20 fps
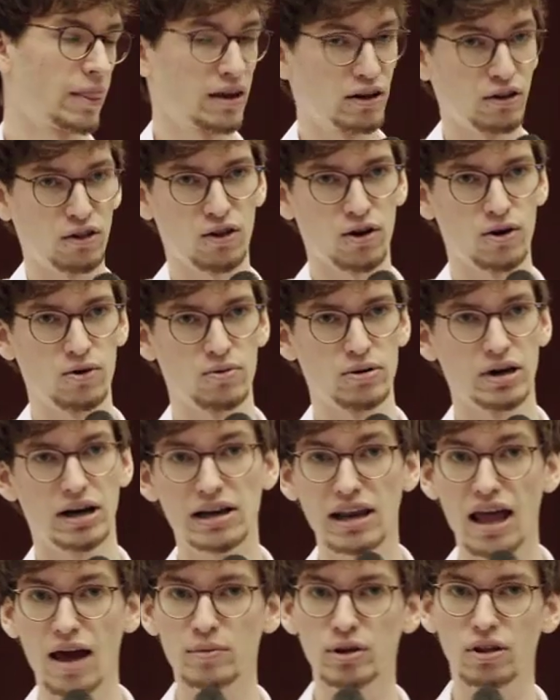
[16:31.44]
And so
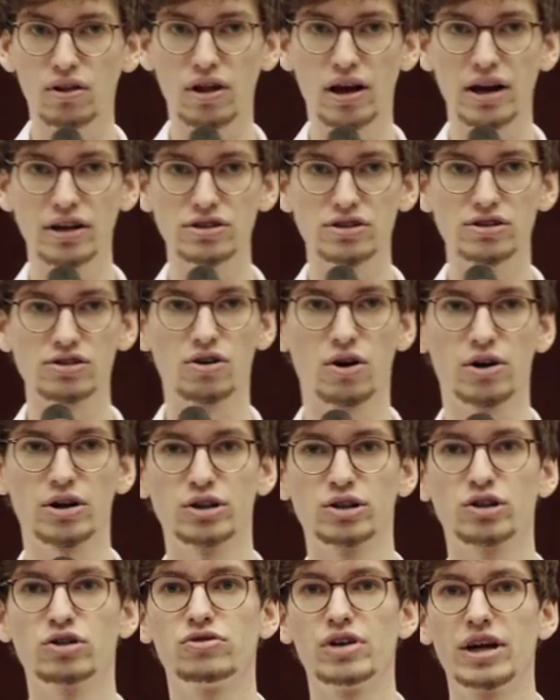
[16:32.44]
climate science
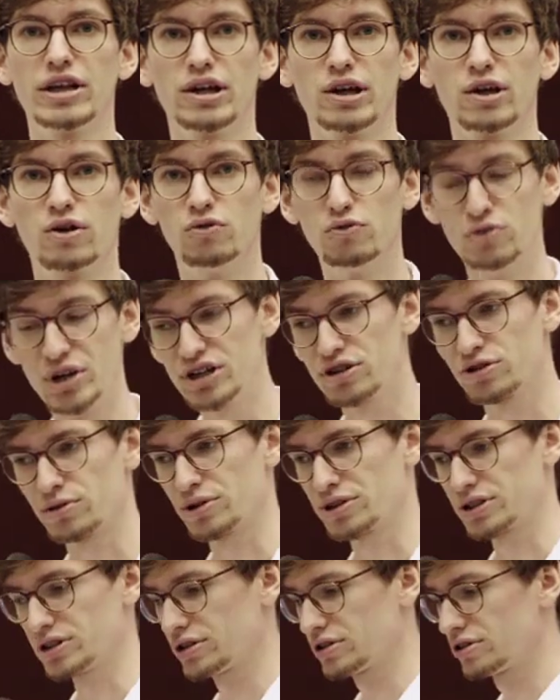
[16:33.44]
started creating
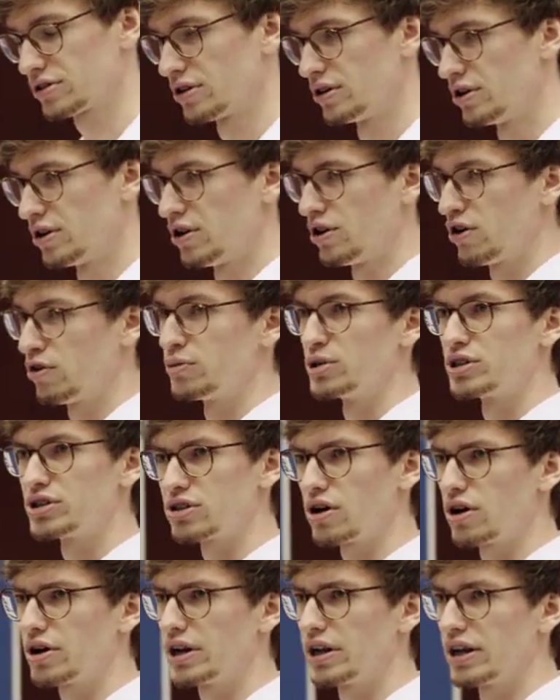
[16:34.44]
resources. We
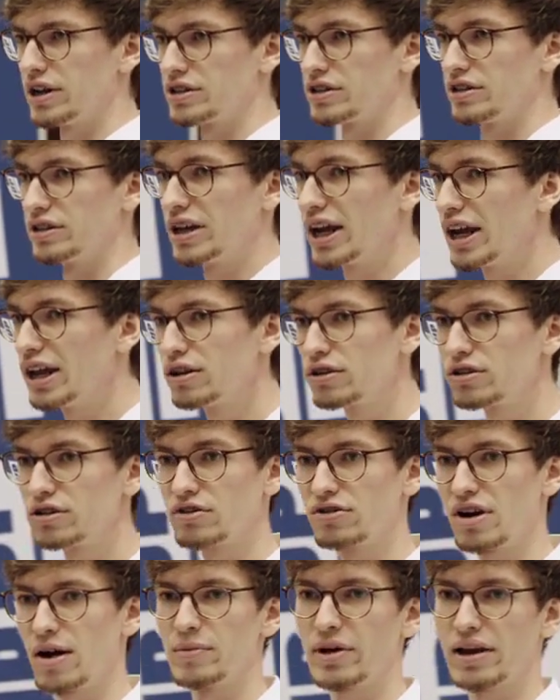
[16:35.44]
started as an
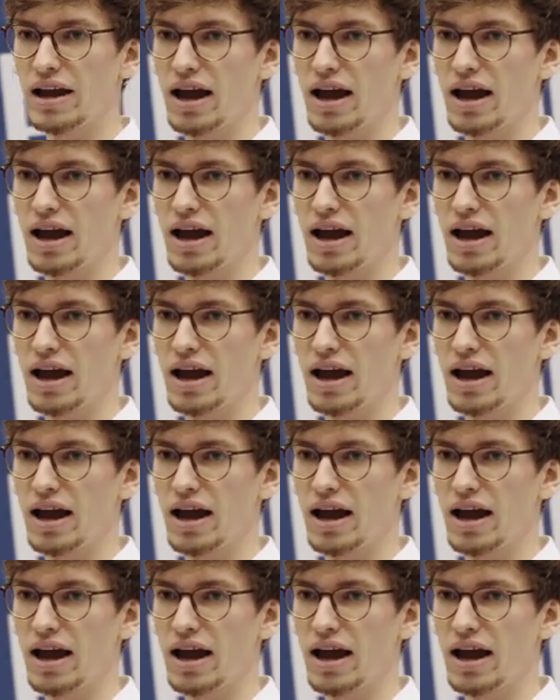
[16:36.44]
Instagram